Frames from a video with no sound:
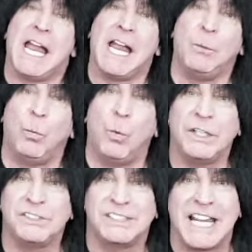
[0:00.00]
And what
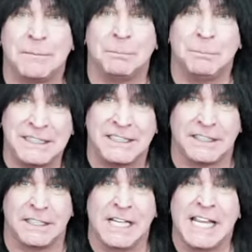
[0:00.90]
does that
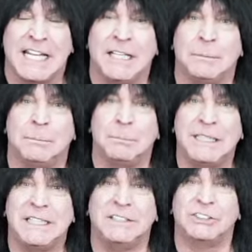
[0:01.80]
mean? It
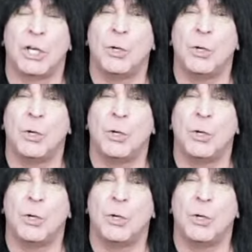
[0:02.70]
means